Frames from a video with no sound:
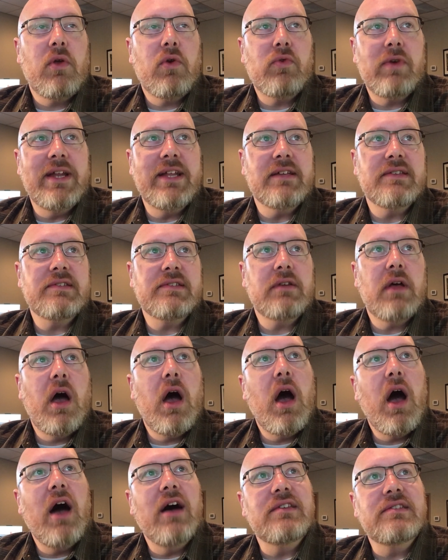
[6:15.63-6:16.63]
critic's
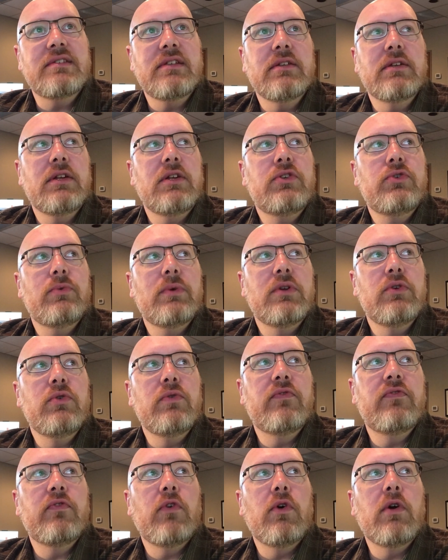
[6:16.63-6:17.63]
hostility to a new
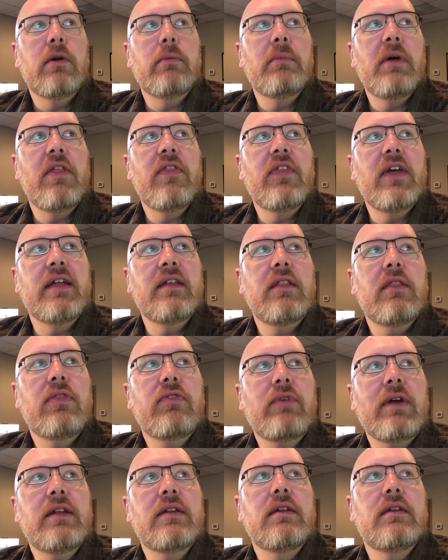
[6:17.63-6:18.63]
form that
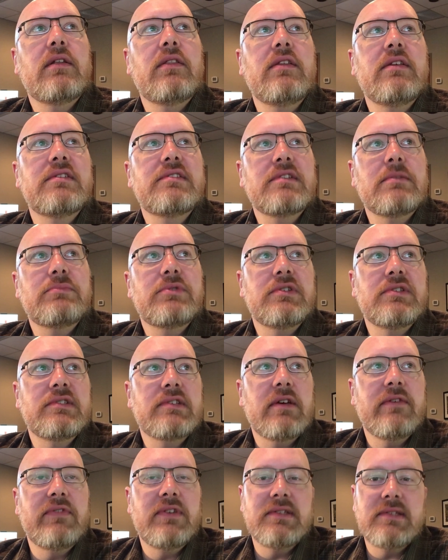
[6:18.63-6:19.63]
threatened the assumptions
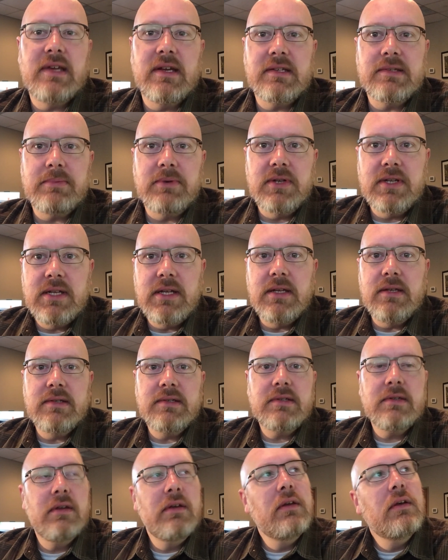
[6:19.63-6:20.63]
of his expertise.